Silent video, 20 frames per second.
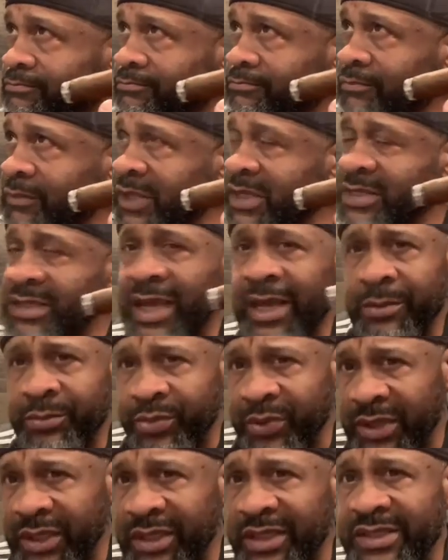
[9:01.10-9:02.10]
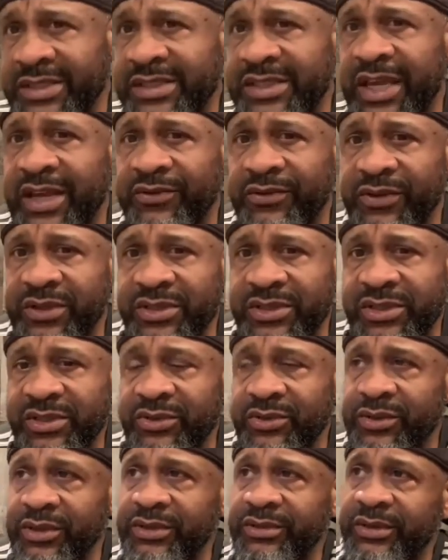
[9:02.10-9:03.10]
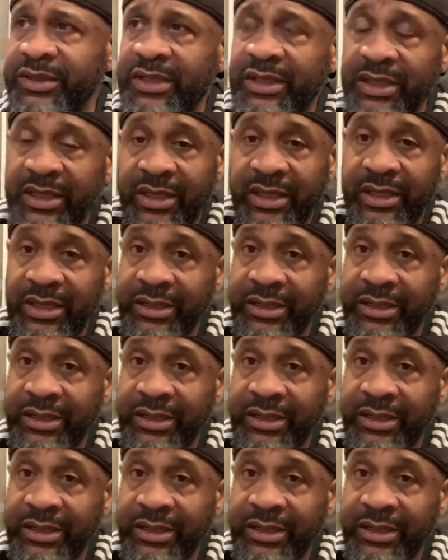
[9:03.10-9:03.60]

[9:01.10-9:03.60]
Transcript: it's got a pretty good savoriness to it. The